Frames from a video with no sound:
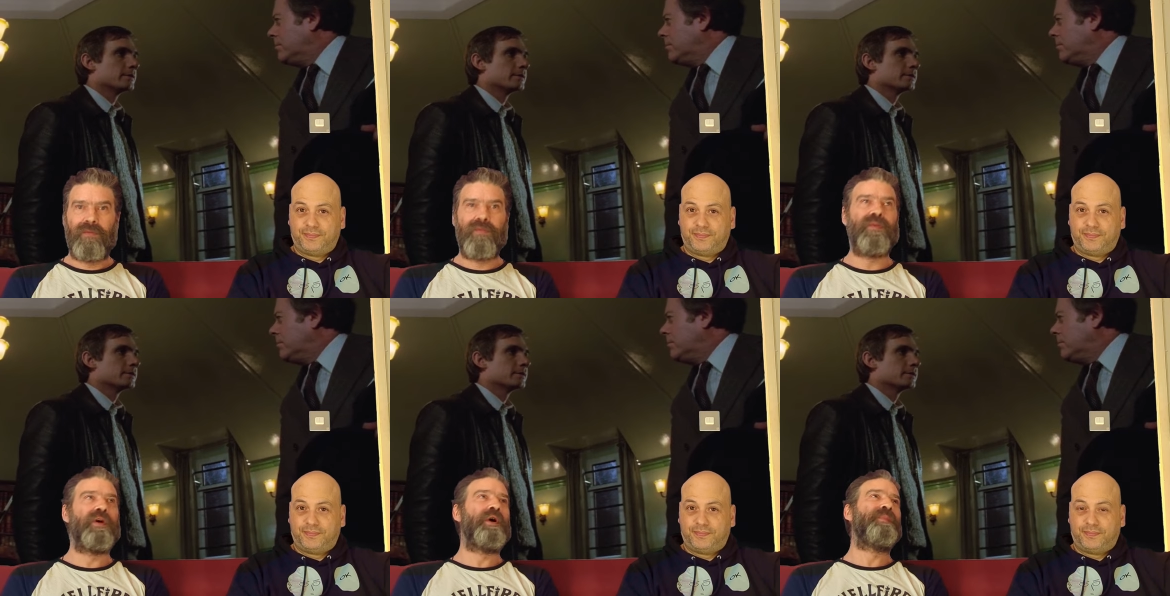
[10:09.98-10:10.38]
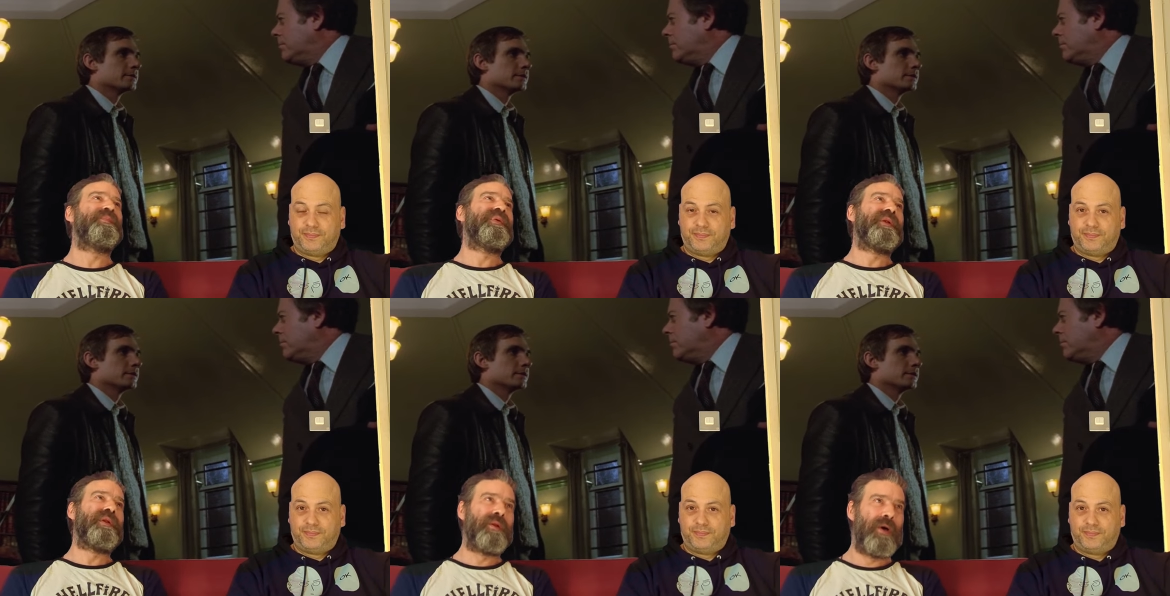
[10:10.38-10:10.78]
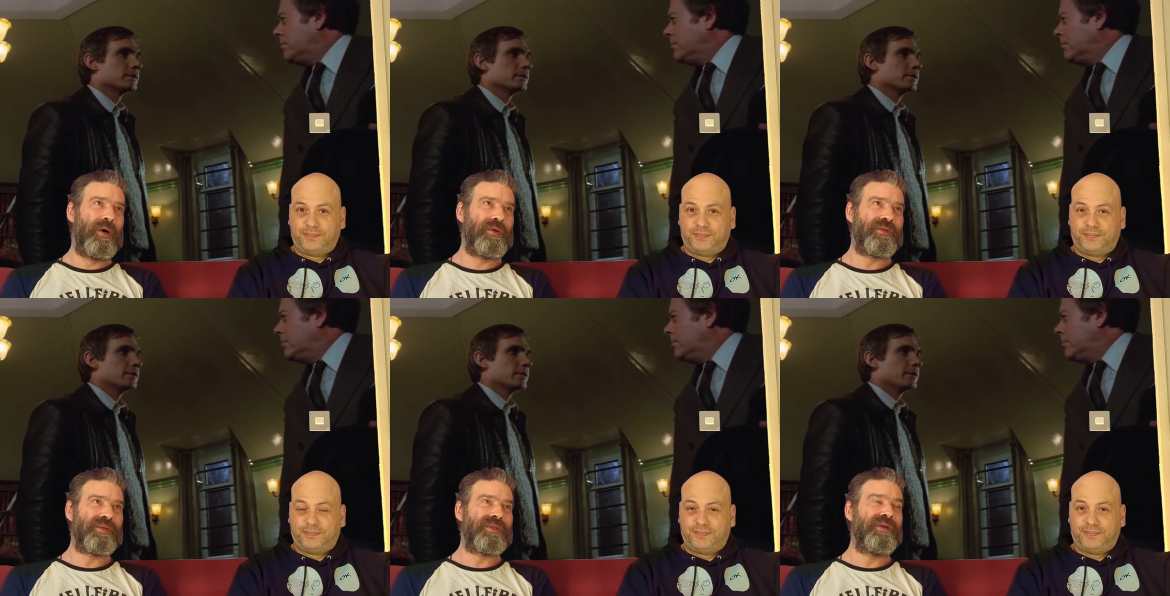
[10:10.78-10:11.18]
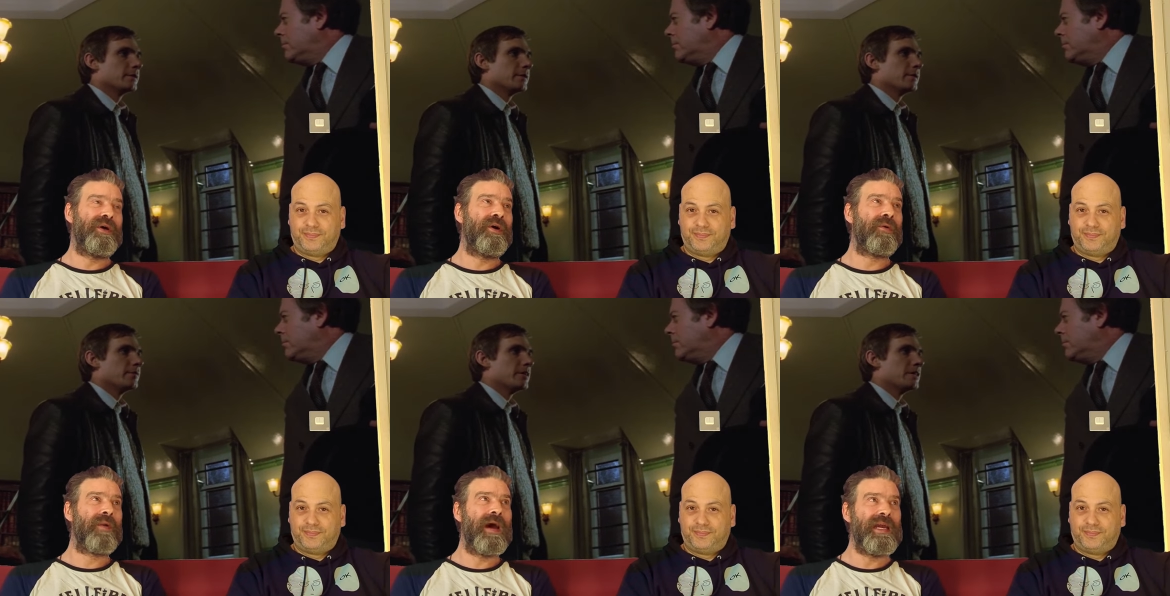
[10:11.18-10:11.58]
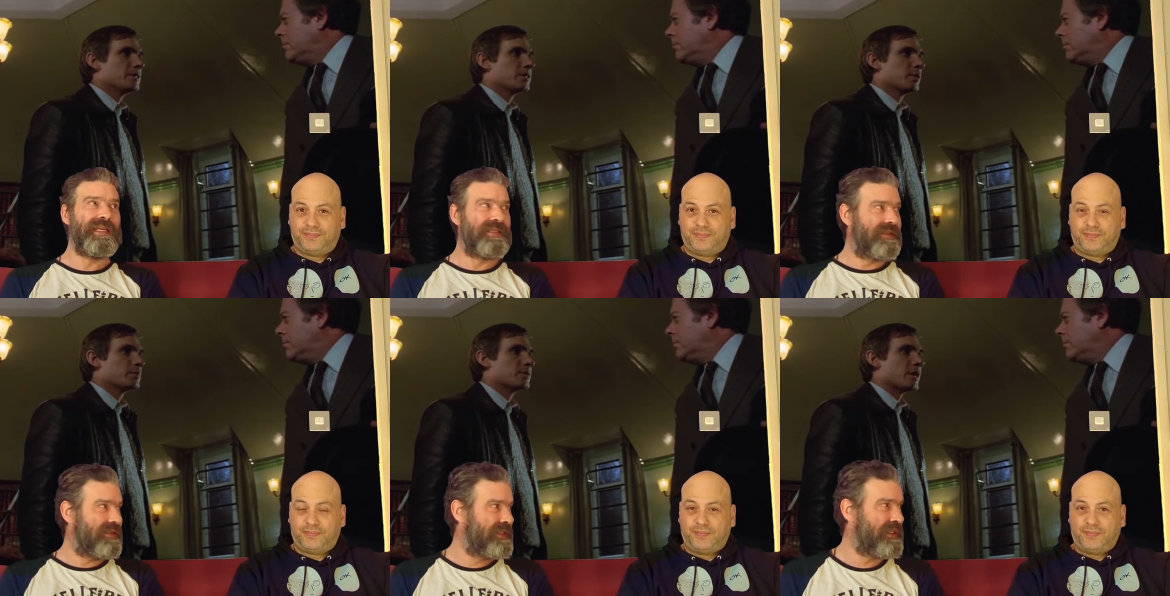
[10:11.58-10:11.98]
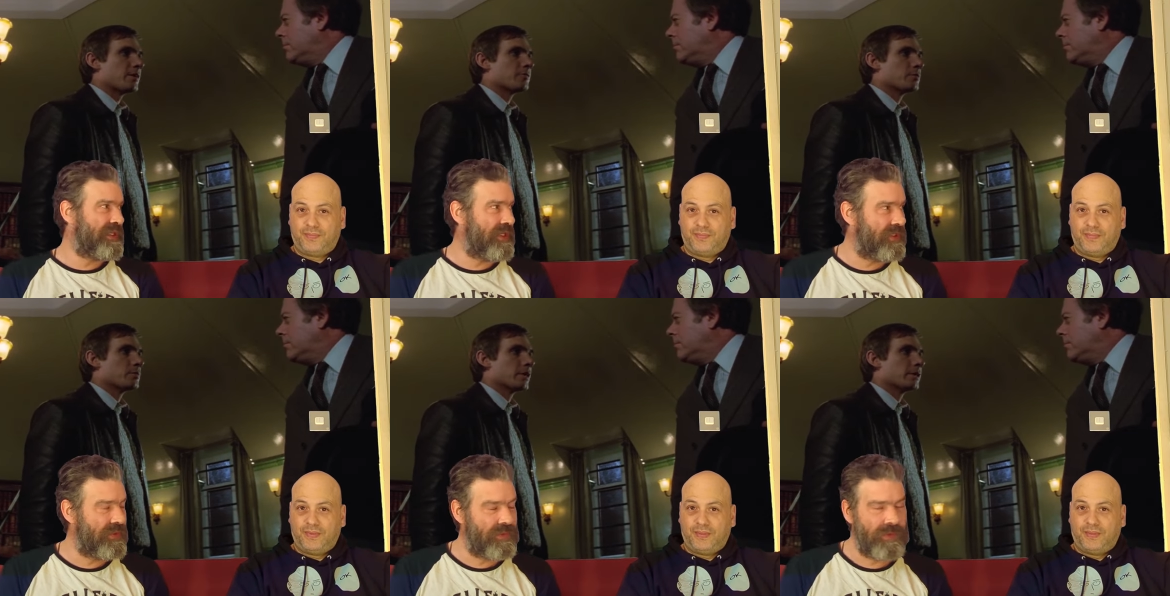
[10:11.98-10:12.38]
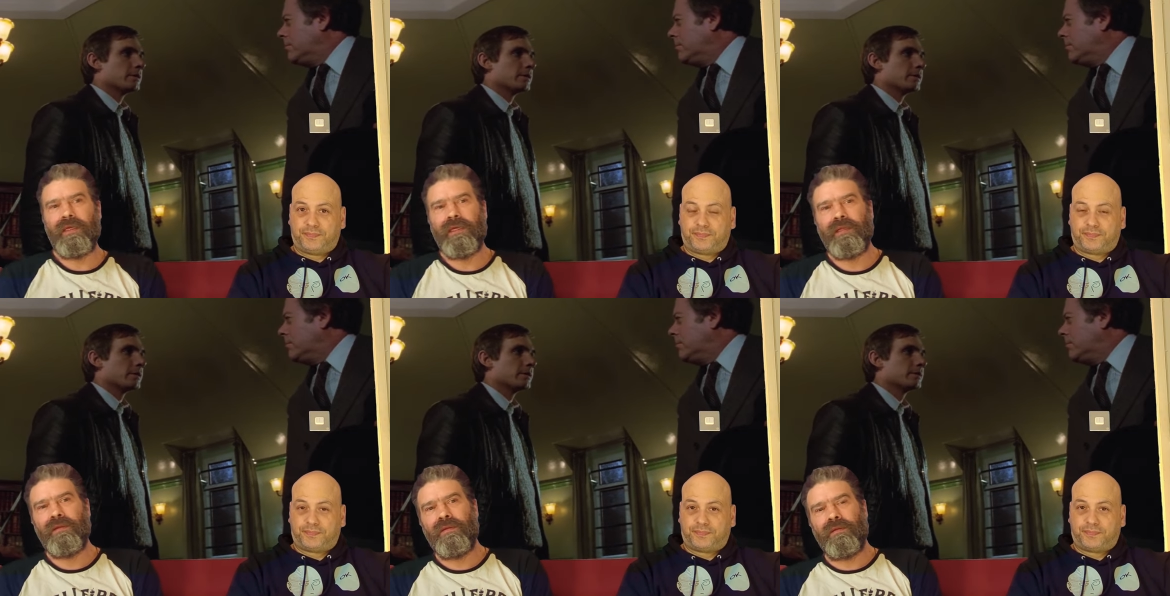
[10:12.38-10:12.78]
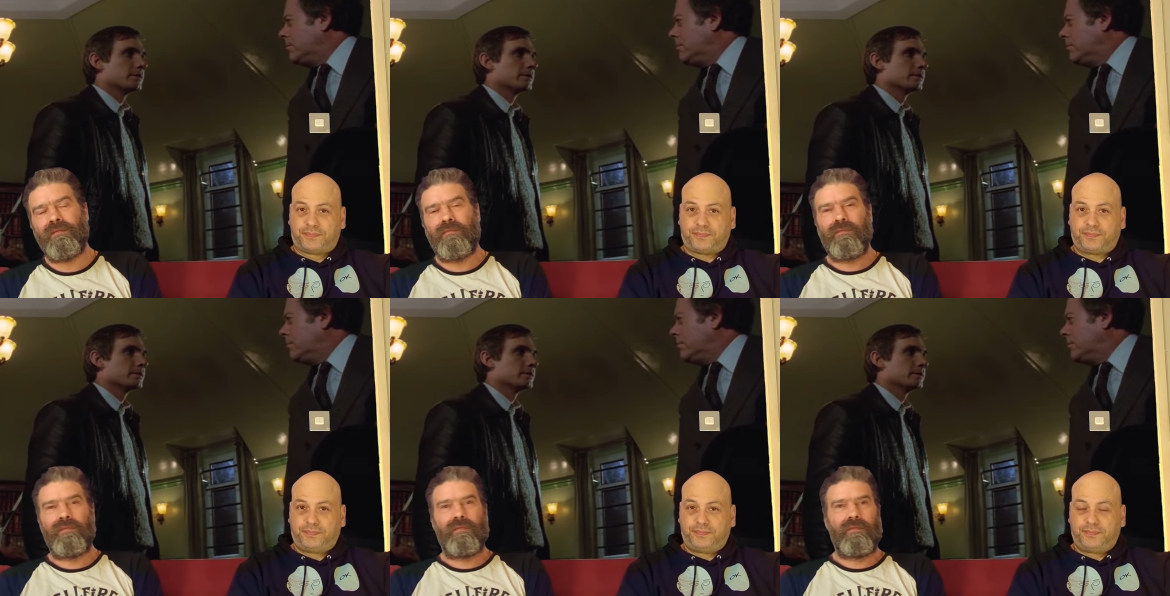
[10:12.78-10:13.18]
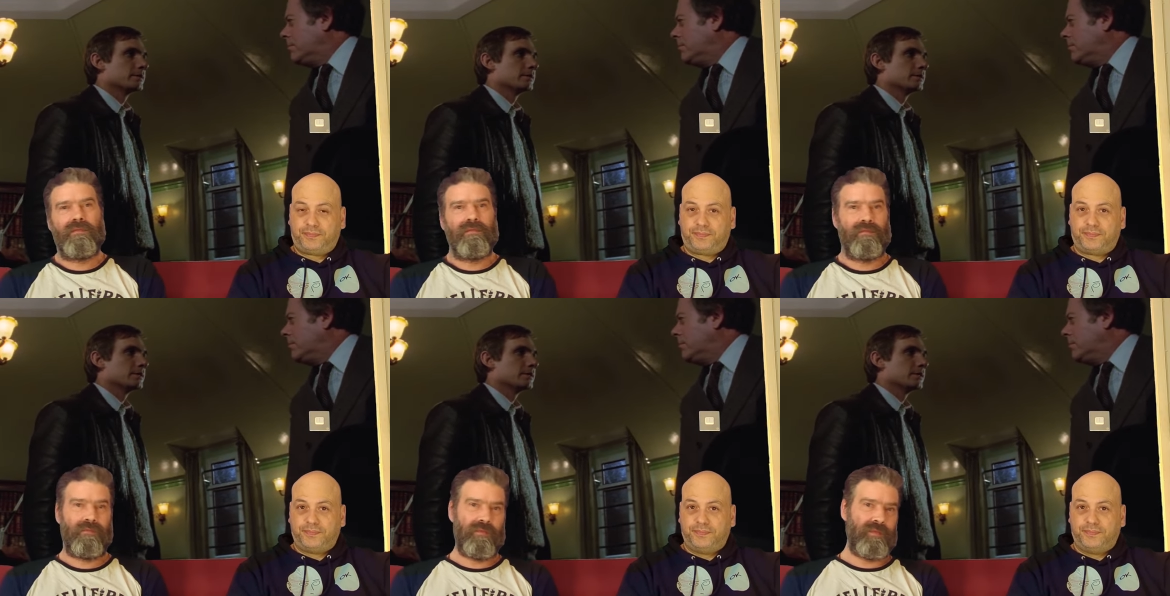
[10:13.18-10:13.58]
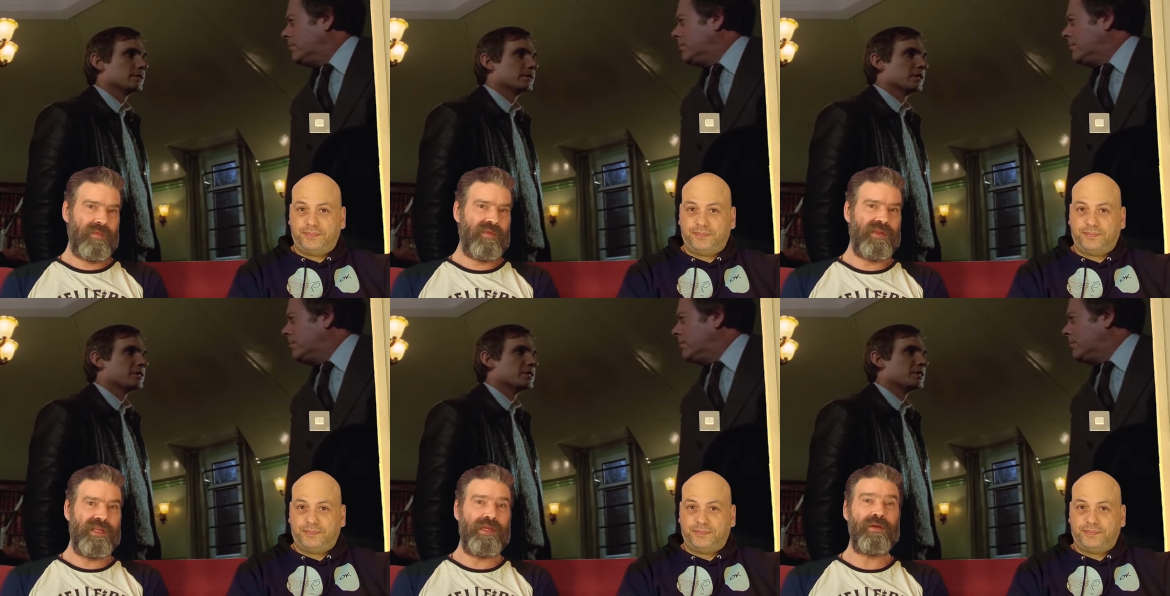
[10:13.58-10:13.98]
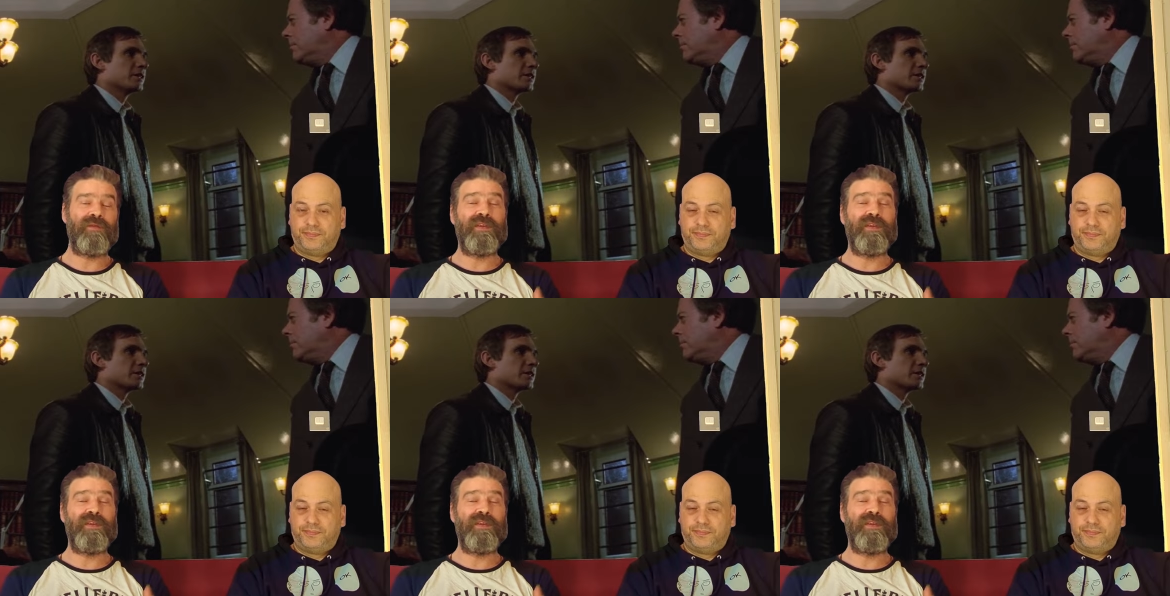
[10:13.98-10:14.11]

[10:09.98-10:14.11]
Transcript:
Speaker 1: The plot. All right. So in the near